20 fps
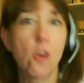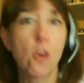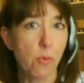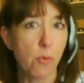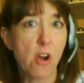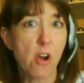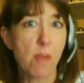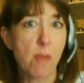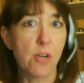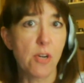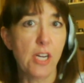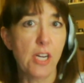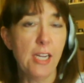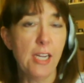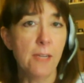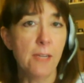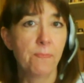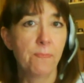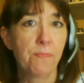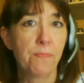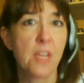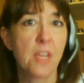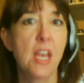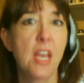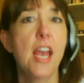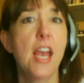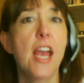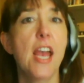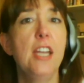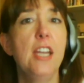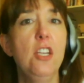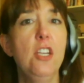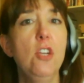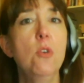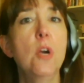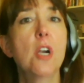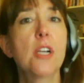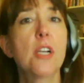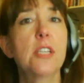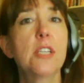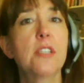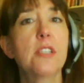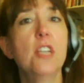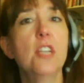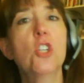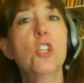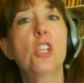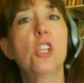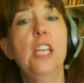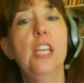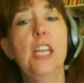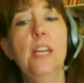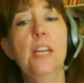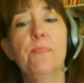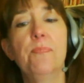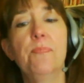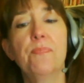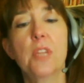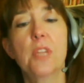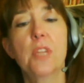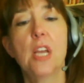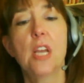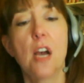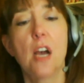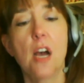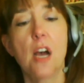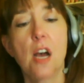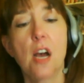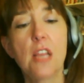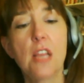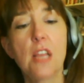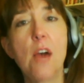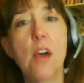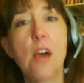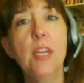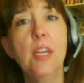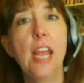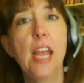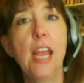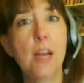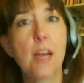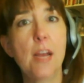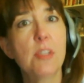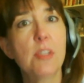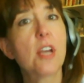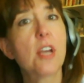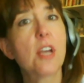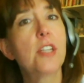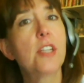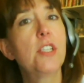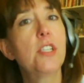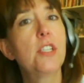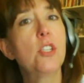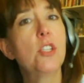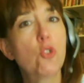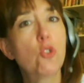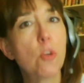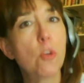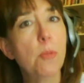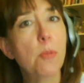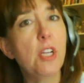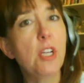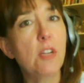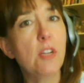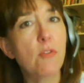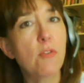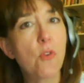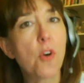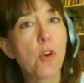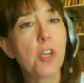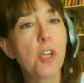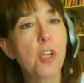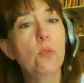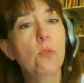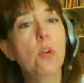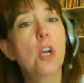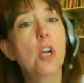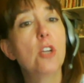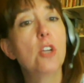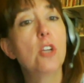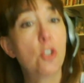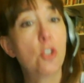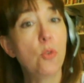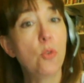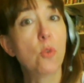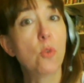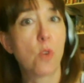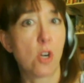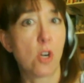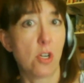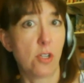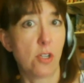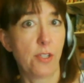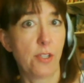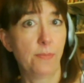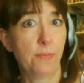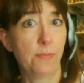property, and you are essentially allowing Amazon to distribute it for you to the world.